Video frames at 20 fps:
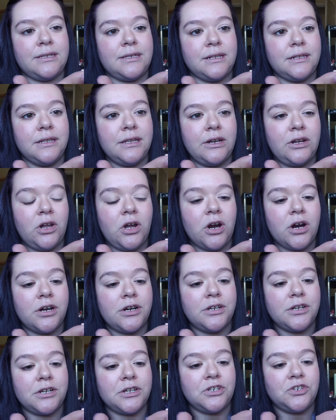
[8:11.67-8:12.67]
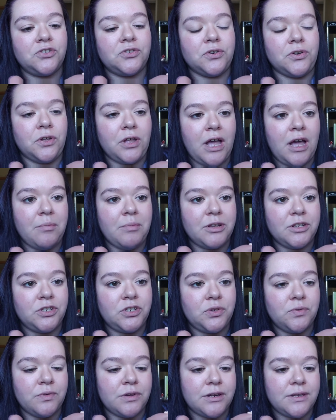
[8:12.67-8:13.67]
a little hard to control how
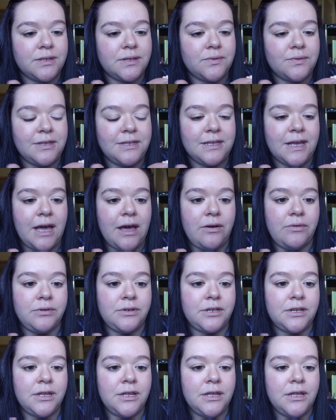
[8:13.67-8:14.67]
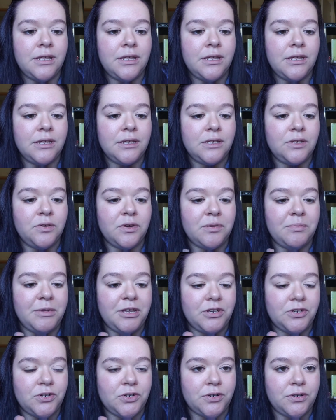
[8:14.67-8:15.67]
much you want to squeeze out. You want to
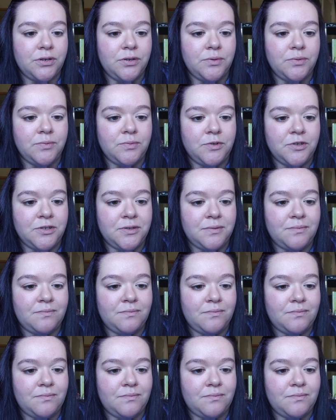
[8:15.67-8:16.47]
make sure you just